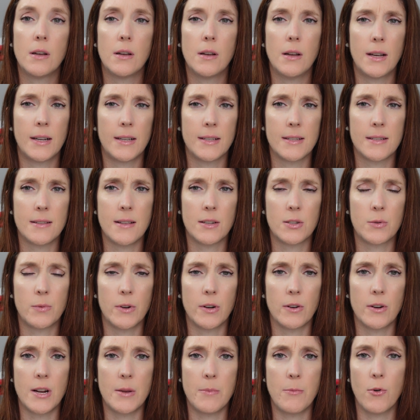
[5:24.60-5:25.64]
I guess it's not
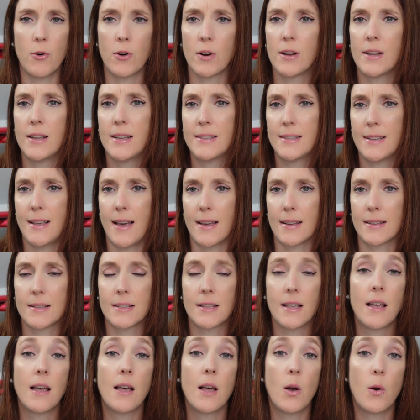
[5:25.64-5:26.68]
Twitter anymore. It's
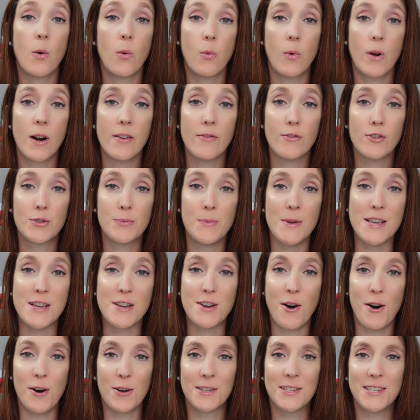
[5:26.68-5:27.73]
X. Whatever it's being
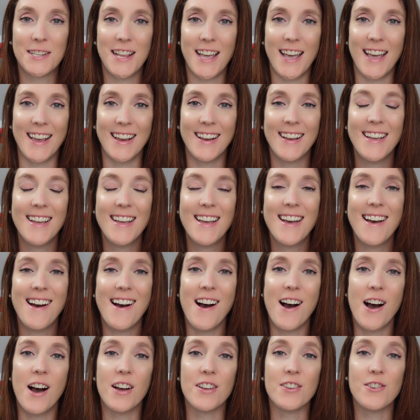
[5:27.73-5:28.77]
called today.
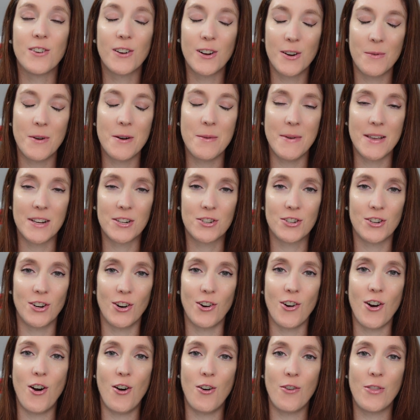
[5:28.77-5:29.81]
You're going to want to make
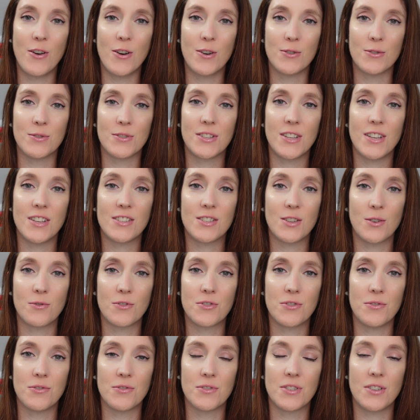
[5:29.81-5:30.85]
sure all those
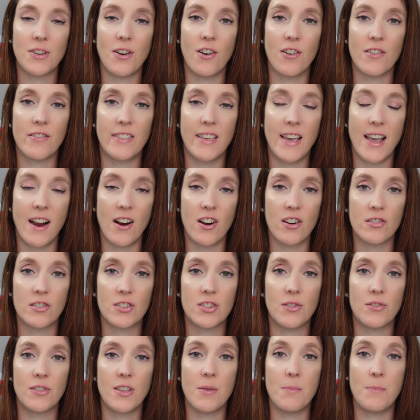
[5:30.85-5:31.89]
socials are there
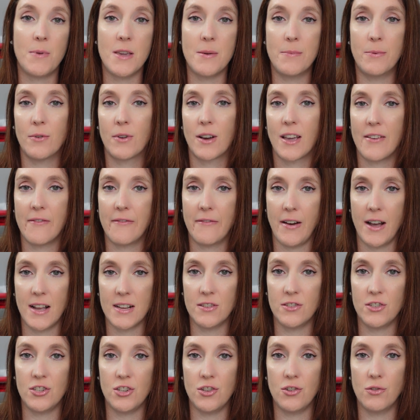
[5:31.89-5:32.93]
so that people can
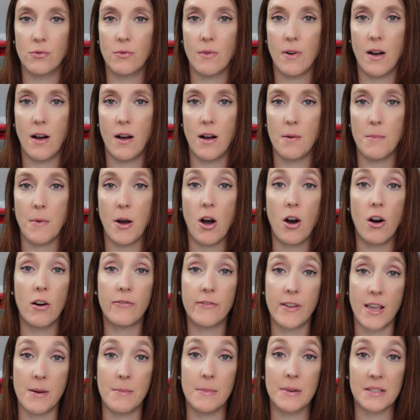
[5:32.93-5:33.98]
find you
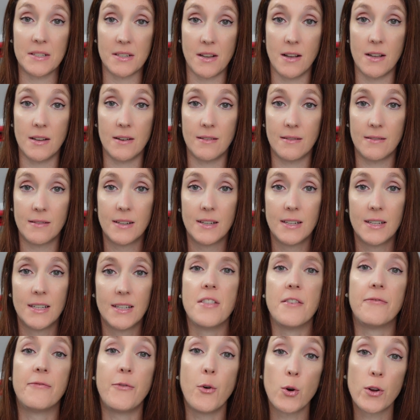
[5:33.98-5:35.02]
off Amazon.
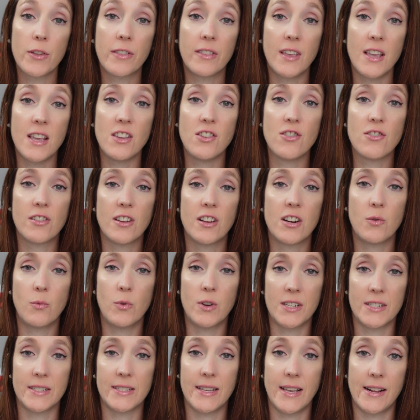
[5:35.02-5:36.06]
The fourth thing you're going to
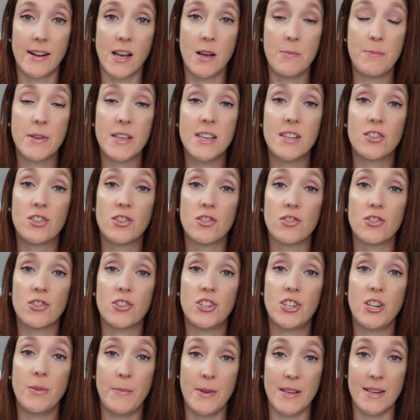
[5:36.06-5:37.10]
want to set up is your
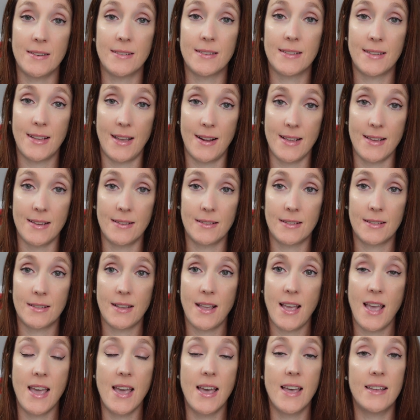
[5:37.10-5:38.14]
shipping settings.
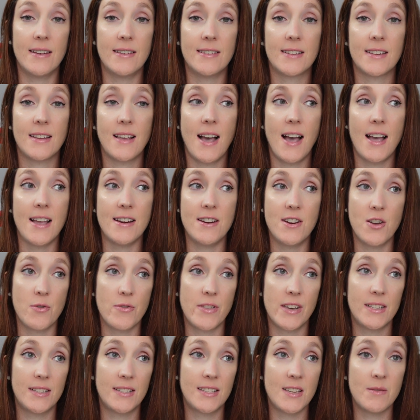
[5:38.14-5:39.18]
And I know
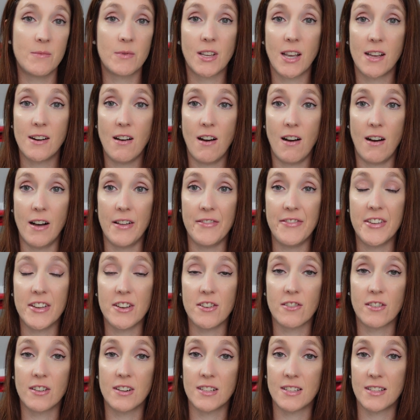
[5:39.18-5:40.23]
that seems kind of odd that
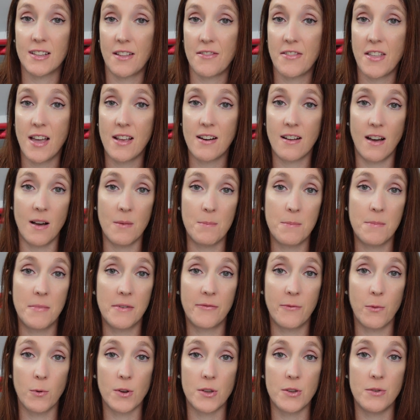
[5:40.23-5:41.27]
you're going to set that up
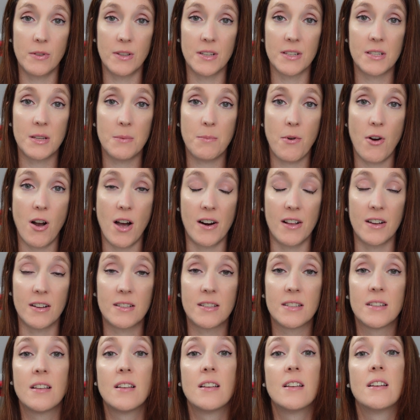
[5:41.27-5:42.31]
before you list a
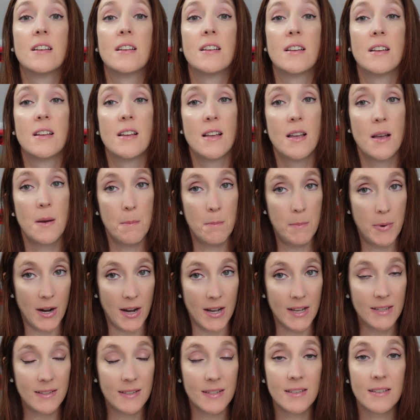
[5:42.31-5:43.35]
product,
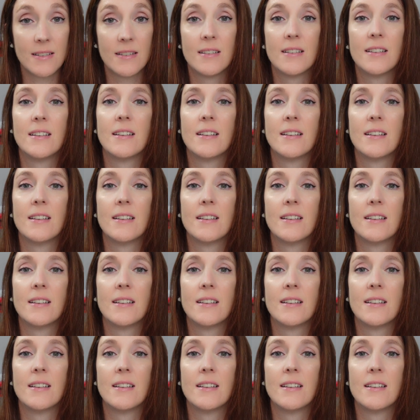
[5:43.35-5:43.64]
but